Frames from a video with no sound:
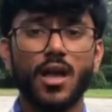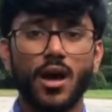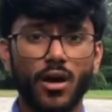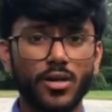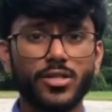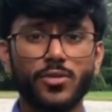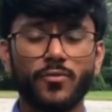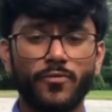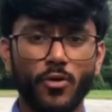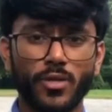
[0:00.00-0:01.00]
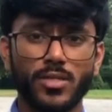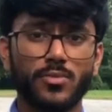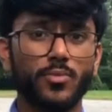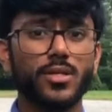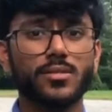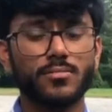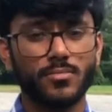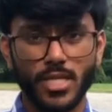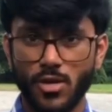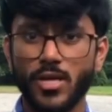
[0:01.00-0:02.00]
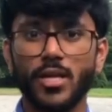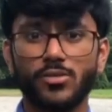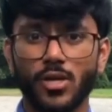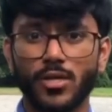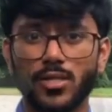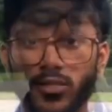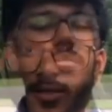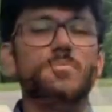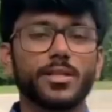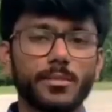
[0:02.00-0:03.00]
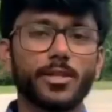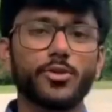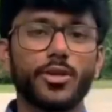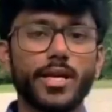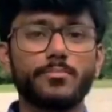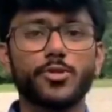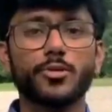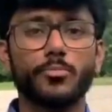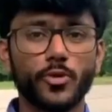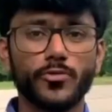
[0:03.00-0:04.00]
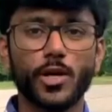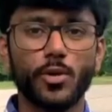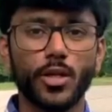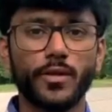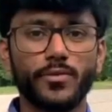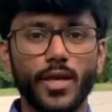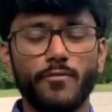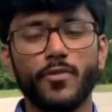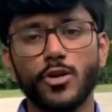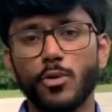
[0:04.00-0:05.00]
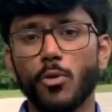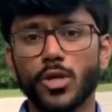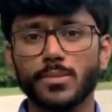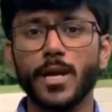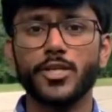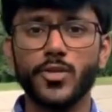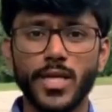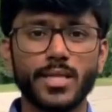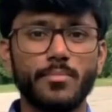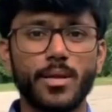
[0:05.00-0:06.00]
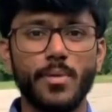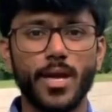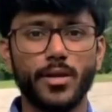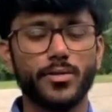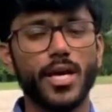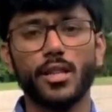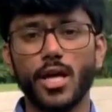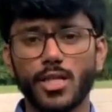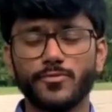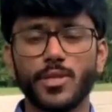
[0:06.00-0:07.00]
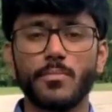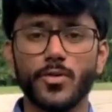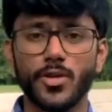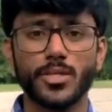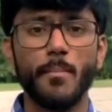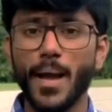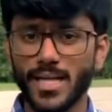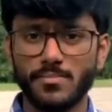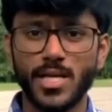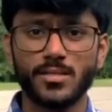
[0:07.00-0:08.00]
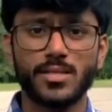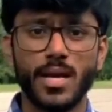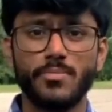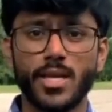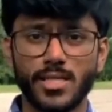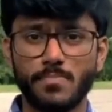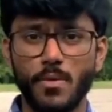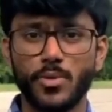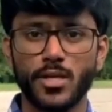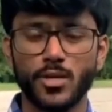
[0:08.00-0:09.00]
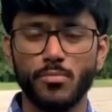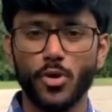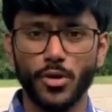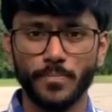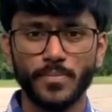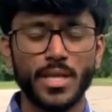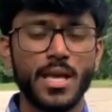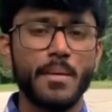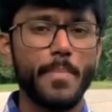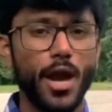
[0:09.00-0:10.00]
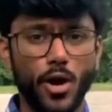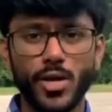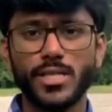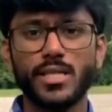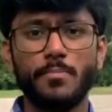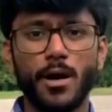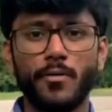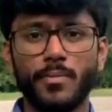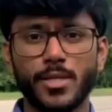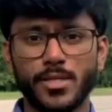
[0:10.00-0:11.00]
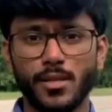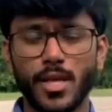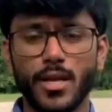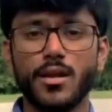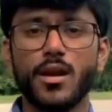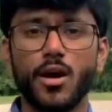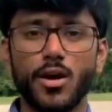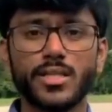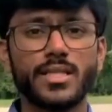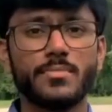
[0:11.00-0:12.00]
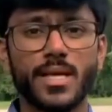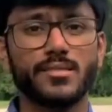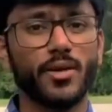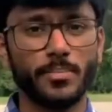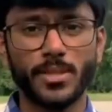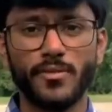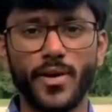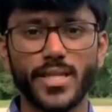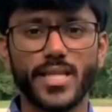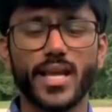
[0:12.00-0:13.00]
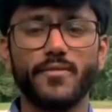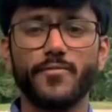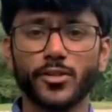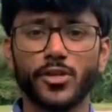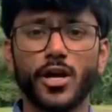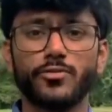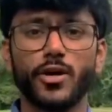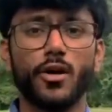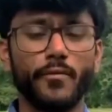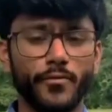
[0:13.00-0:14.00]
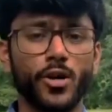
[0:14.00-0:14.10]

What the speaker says: Our issue of focus was neonatal jaundice. Bili-Balloon aims to improve the quality of life for newborns by treating them in a manner that allows for the mother to maximize the time they can spend with their newborn. By harnessing the power from the sunlight, our team has developed a device that can filter out the harmful